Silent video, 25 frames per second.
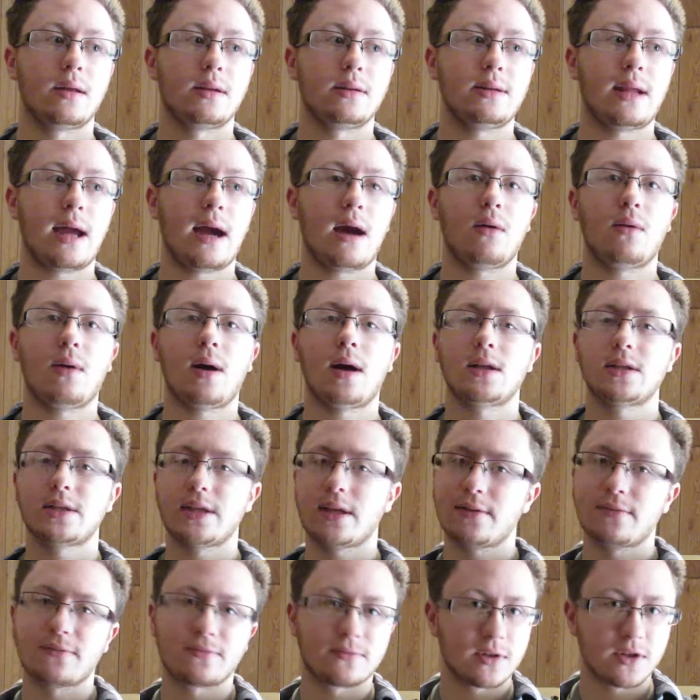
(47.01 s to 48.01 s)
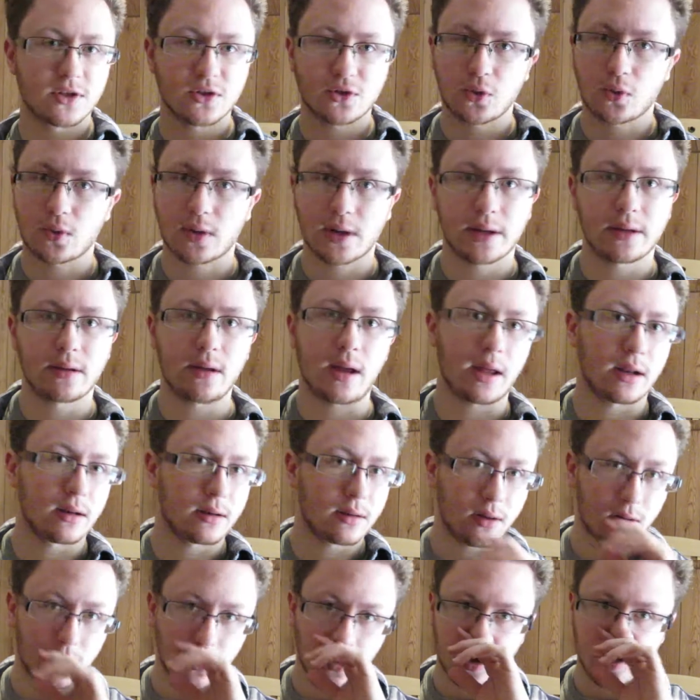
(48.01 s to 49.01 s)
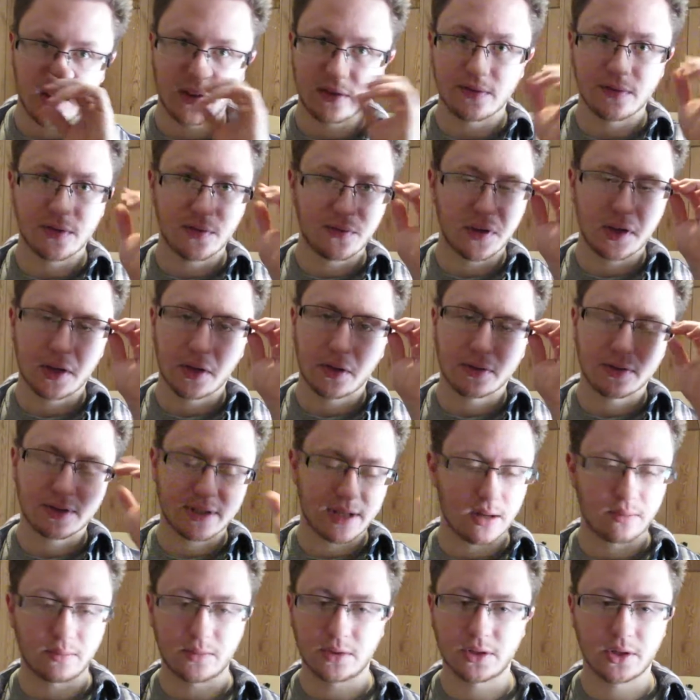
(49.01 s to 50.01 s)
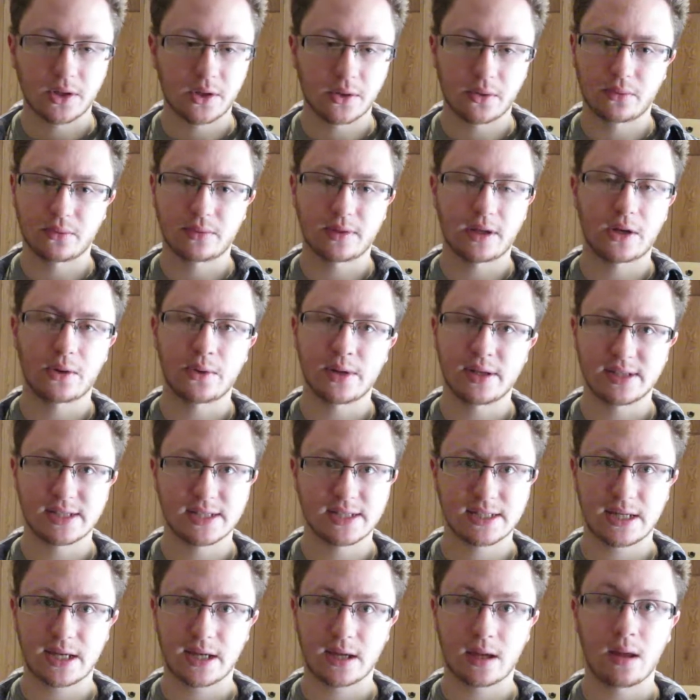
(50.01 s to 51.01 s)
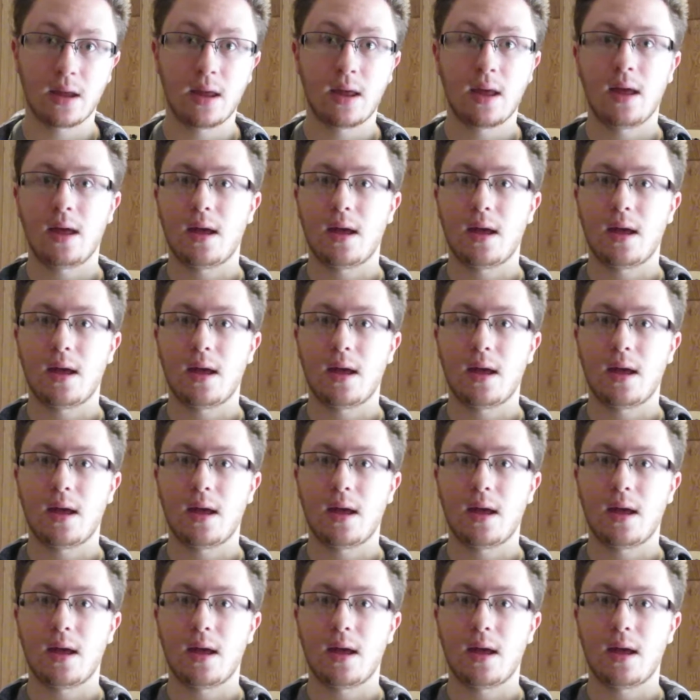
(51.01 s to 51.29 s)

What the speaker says: Now I'll leave the story and all of the videos down below that you need to see.